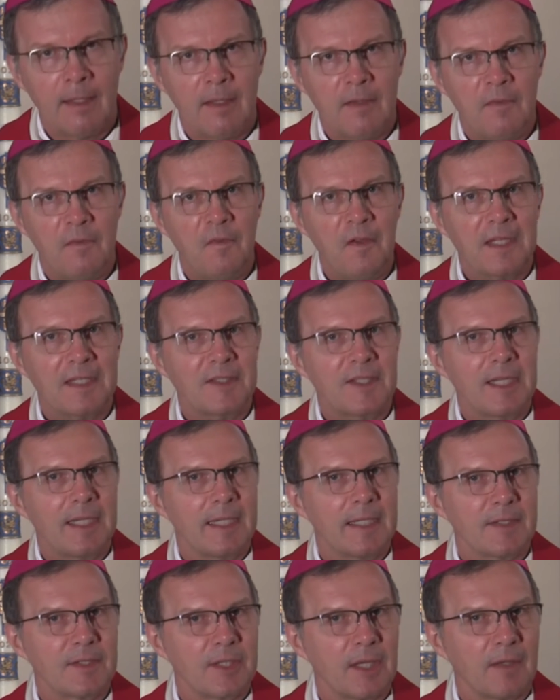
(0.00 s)

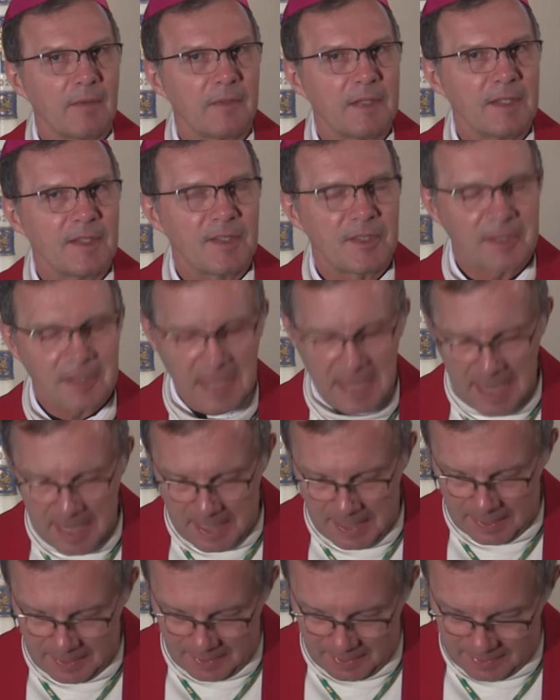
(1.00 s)
fixing itself
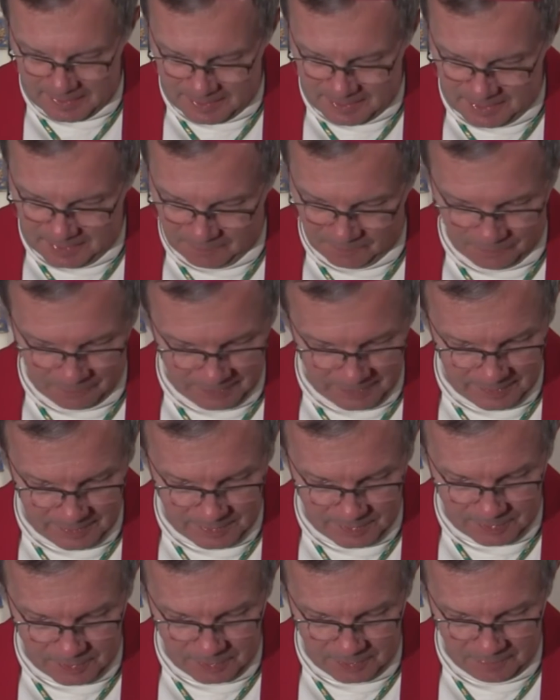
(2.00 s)
instead on
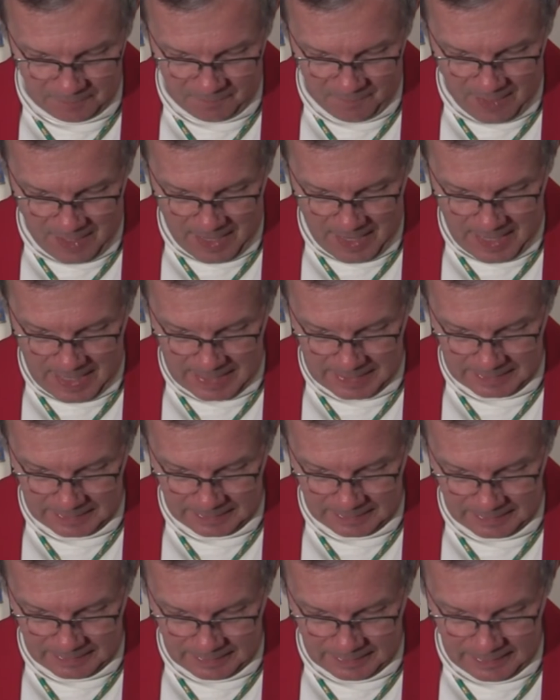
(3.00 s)
difference to divide
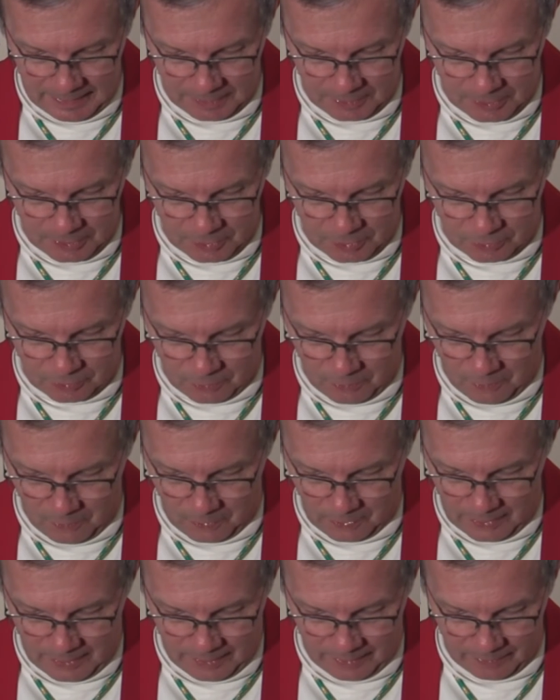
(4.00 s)
and
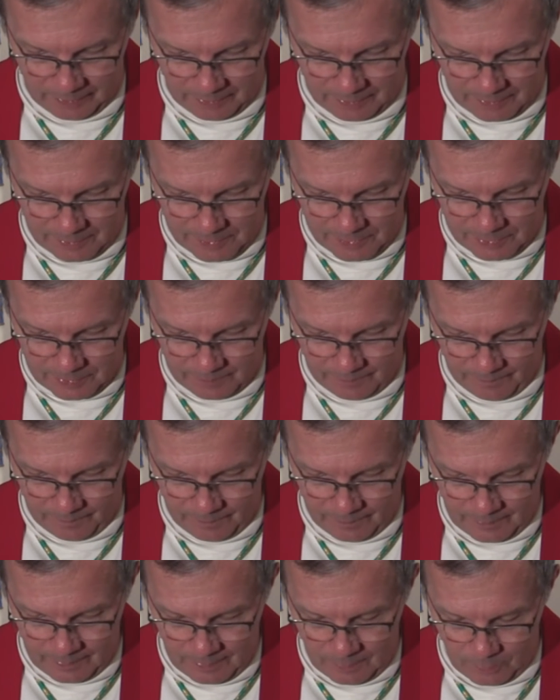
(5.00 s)
control others,
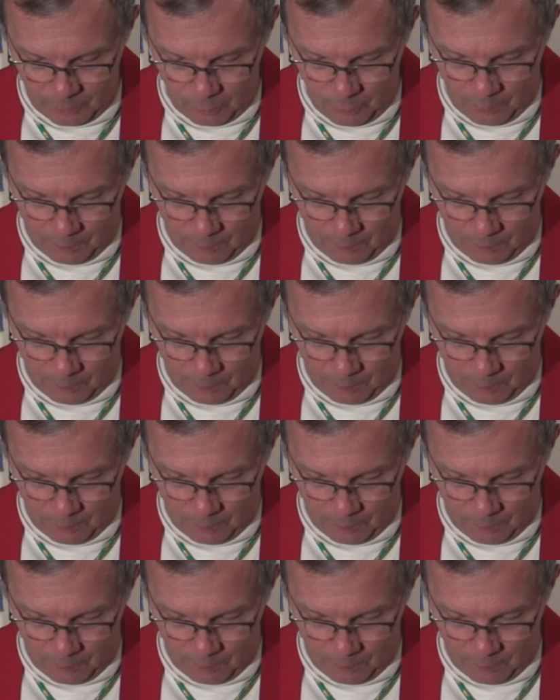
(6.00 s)
to